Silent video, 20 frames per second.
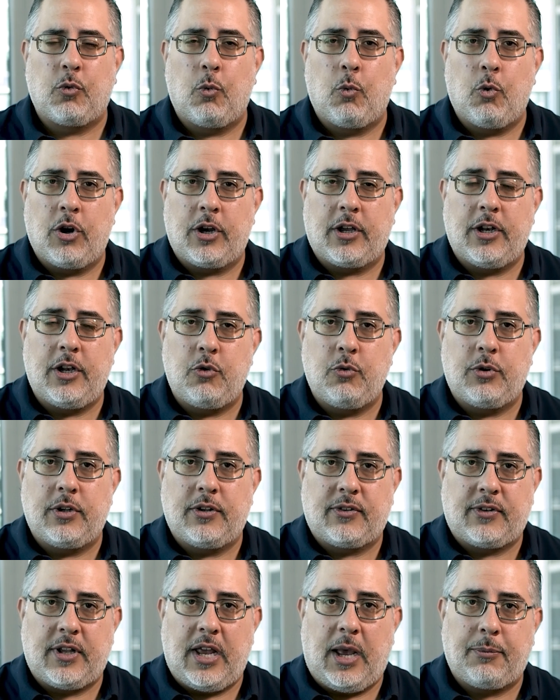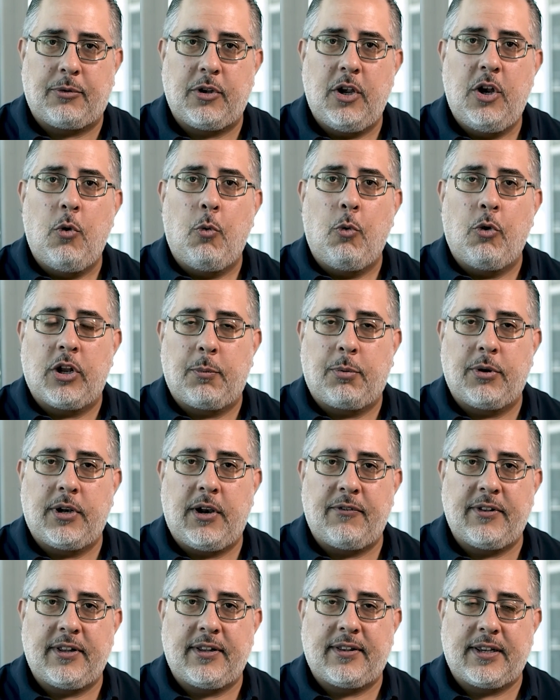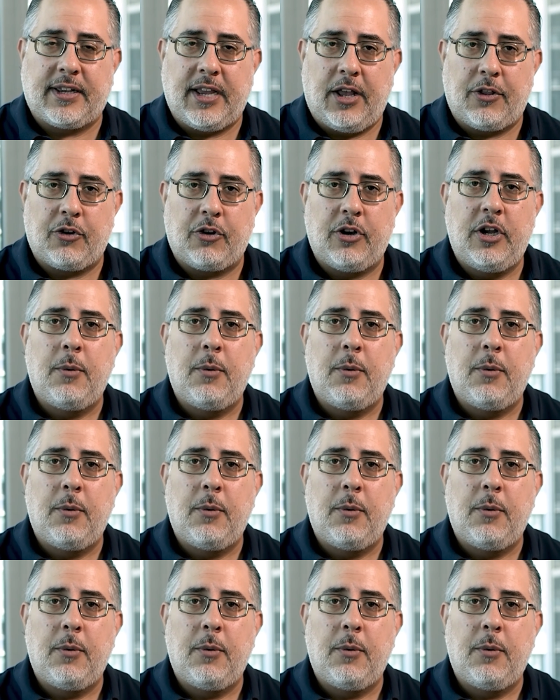We're going to do the steps. We're going to put everything together,